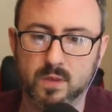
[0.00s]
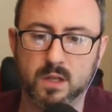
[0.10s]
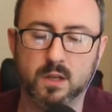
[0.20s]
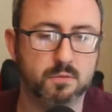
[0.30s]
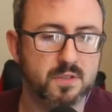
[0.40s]

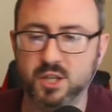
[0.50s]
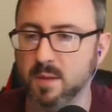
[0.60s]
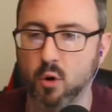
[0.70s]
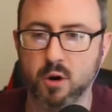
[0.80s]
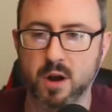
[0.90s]
You know,
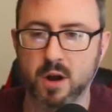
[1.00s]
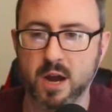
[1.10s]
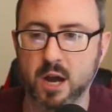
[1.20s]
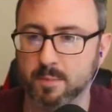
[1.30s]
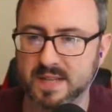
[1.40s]
DJ Moore
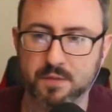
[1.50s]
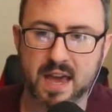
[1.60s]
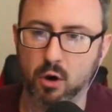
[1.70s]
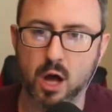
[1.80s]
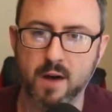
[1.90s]
helps out that
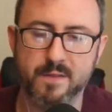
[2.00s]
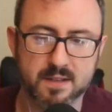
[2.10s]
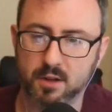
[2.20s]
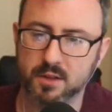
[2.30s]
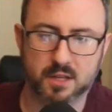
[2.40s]
whole
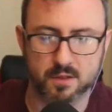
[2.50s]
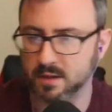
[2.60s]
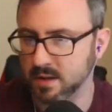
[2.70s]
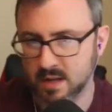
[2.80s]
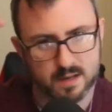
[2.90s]
offense. All the